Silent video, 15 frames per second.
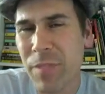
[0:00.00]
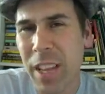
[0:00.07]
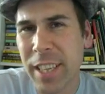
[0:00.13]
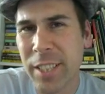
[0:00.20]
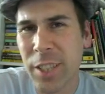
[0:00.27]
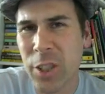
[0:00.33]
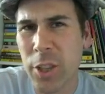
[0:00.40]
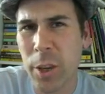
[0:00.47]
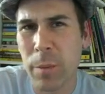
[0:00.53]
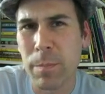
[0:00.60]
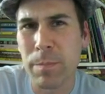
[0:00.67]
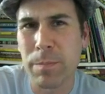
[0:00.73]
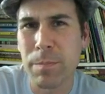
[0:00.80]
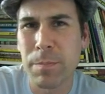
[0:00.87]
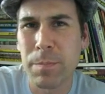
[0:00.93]
just don't
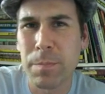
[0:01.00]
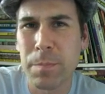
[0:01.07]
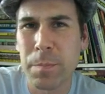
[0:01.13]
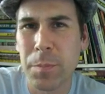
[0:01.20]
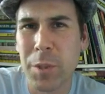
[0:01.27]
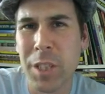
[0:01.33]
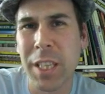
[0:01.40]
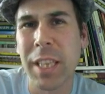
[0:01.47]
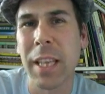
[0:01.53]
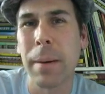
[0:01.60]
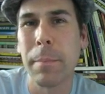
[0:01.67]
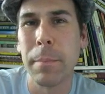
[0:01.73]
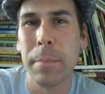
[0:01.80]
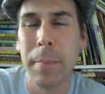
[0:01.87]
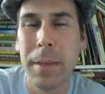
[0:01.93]
see
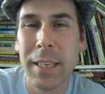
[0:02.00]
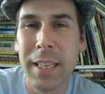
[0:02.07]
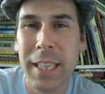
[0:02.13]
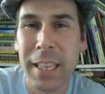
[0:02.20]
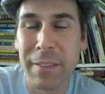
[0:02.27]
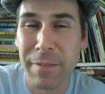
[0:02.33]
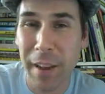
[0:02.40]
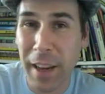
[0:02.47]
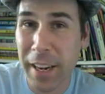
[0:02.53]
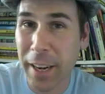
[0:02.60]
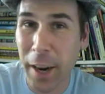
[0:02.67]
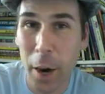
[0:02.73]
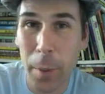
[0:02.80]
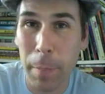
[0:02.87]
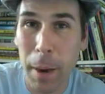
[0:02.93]
them
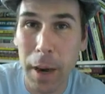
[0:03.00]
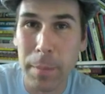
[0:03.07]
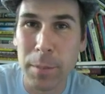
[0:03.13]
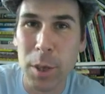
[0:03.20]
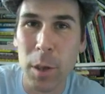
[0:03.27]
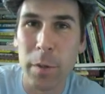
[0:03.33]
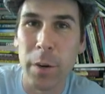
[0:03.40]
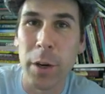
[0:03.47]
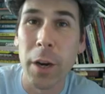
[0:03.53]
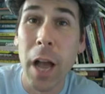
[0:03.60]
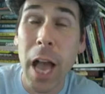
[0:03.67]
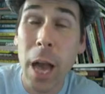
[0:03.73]
inviting our bombs over,